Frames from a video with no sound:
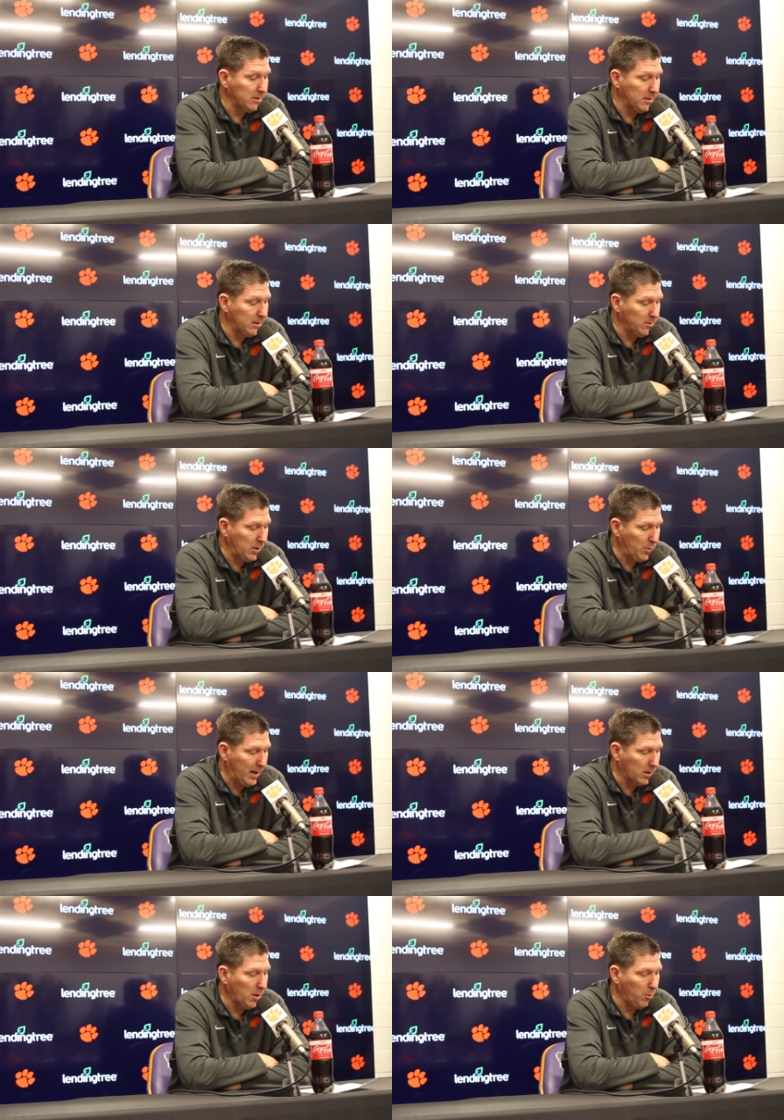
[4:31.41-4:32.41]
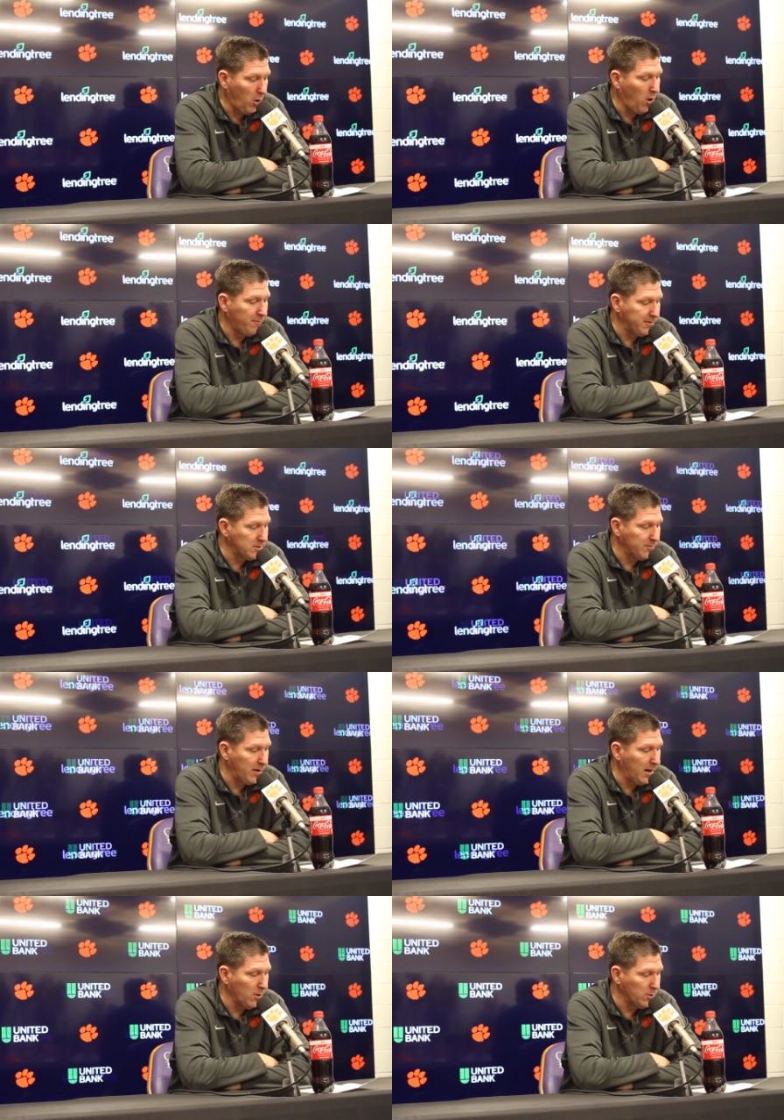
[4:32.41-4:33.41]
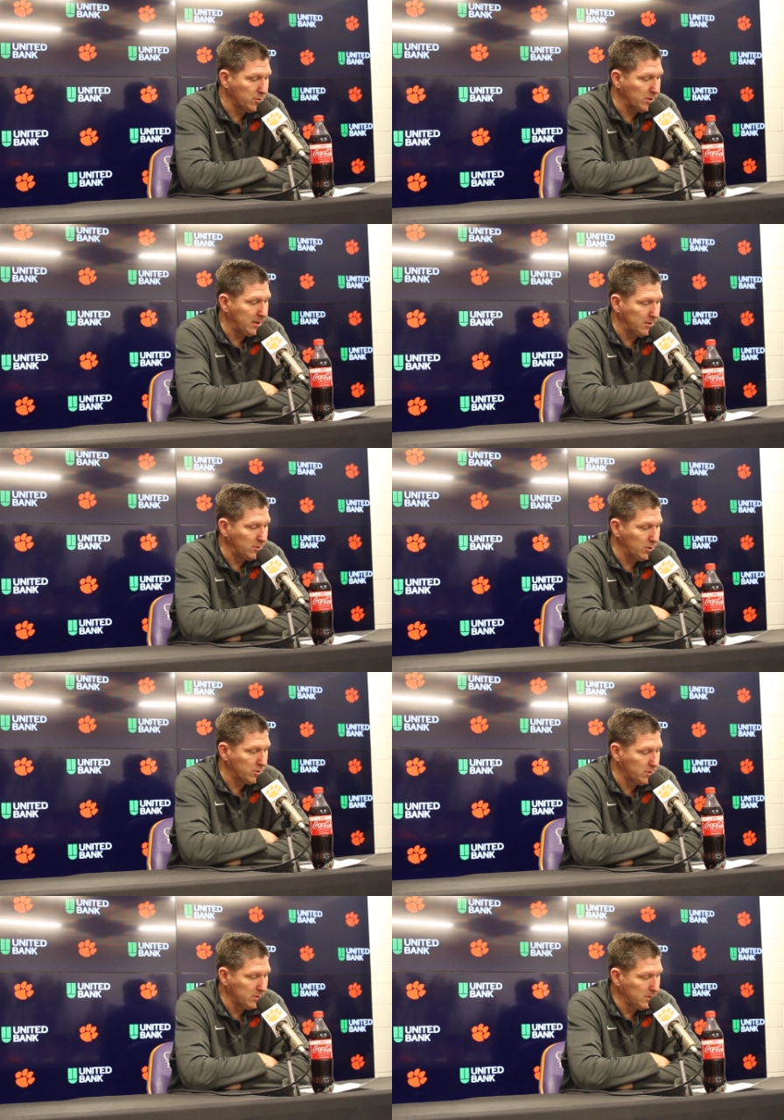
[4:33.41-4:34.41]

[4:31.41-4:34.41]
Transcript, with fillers: Uh, and we had a couple offensive errors in just